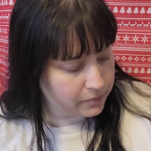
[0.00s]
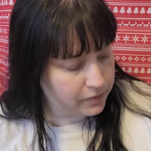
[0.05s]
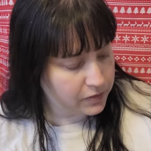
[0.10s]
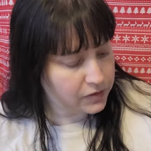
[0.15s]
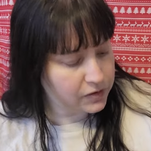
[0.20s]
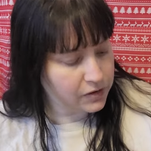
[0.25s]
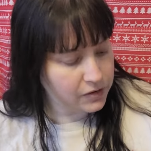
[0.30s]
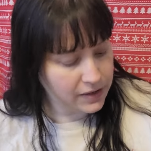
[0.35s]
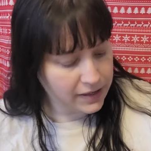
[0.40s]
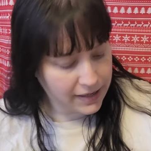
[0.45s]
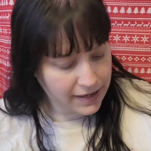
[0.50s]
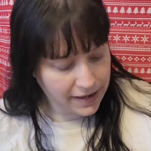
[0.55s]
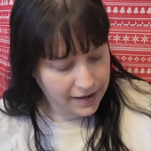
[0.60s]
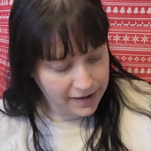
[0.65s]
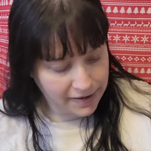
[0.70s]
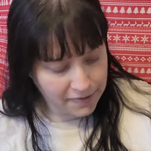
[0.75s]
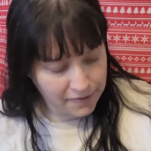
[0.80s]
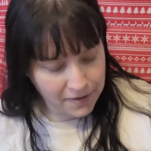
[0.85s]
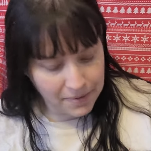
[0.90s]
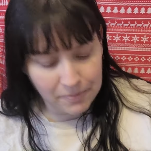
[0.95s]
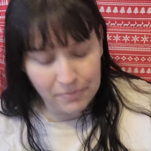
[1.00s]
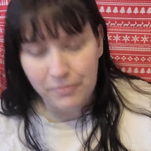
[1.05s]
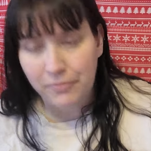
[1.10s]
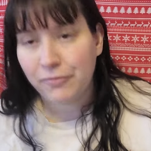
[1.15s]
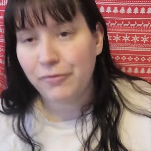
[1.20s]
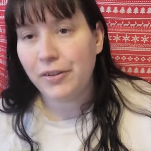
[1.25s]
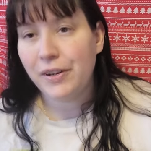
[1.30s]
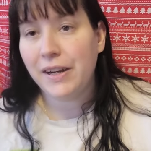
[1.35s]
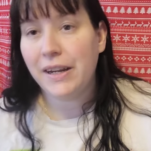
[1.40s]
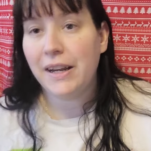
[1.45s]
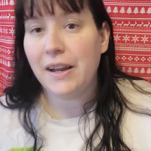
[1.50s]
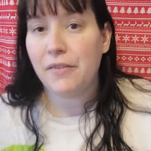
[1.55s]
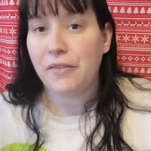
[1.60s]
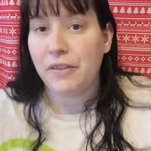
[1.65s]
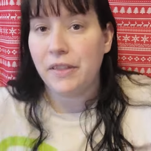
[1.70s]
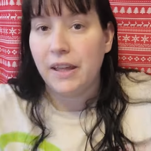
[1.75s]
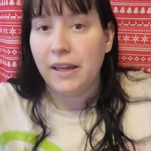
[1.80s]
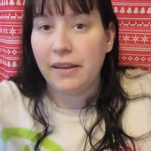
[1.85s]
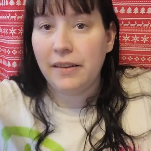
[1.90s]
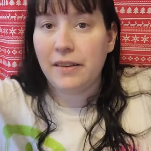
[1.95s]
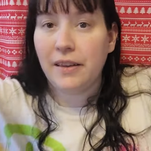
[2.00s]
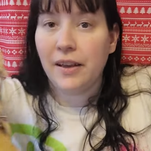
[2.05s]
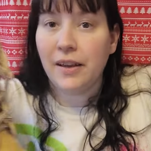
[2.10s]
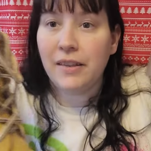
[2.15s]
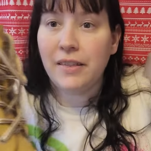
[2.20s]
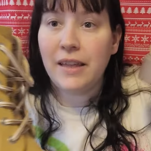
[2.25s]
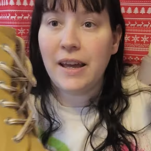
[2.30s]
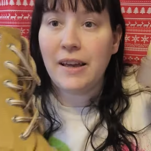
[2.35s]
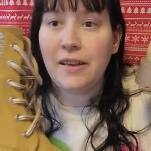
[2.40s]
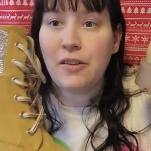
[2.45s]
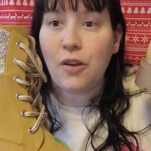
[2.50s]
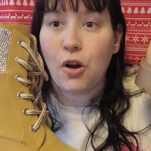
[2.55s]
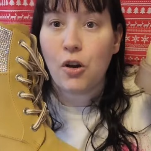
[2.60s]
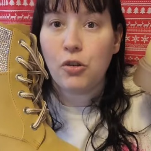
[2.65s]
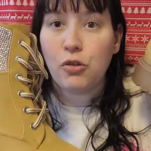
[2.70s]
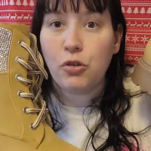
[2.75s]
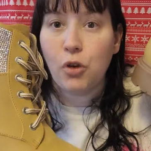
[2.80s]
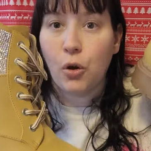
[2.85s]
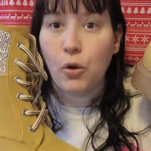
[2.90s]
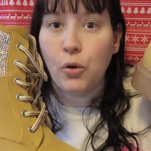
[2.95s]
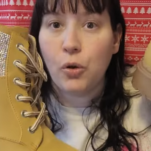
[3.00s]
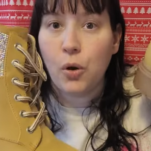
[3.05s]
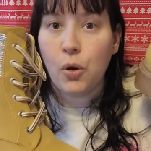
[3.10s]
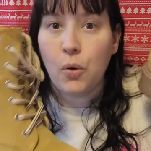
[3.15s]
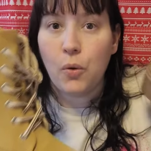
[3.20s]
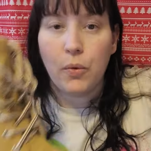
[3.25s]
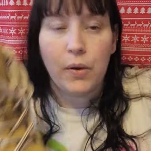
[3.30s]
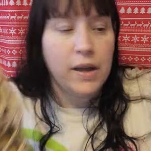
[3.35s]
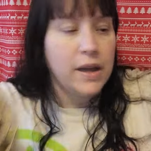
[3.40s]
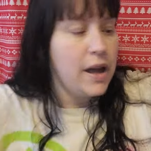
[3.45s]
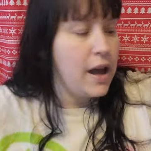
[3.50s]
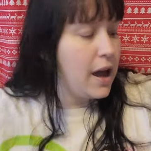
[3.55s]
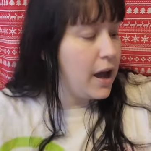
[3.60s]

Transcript: So yeah, I'm really loving these. These are so cool.